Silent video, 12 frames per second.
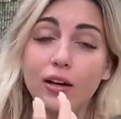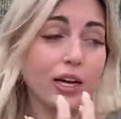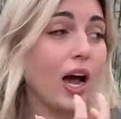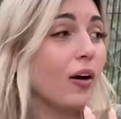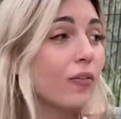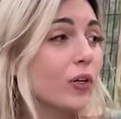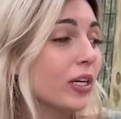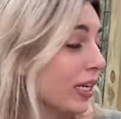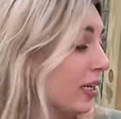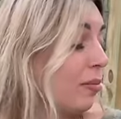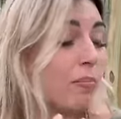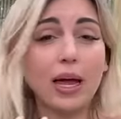covered
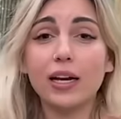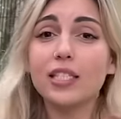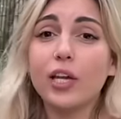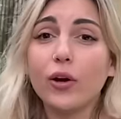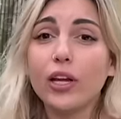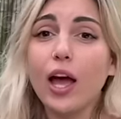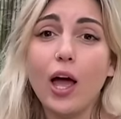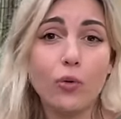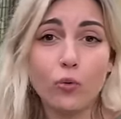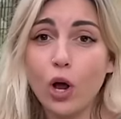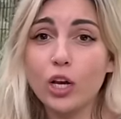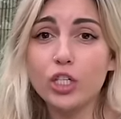in bacteria
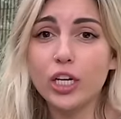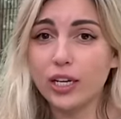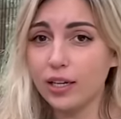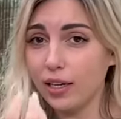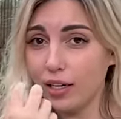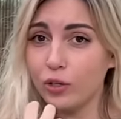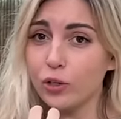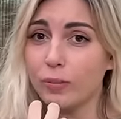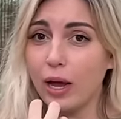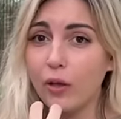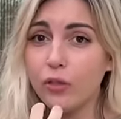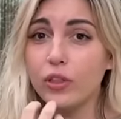and raw chicken in your mouth,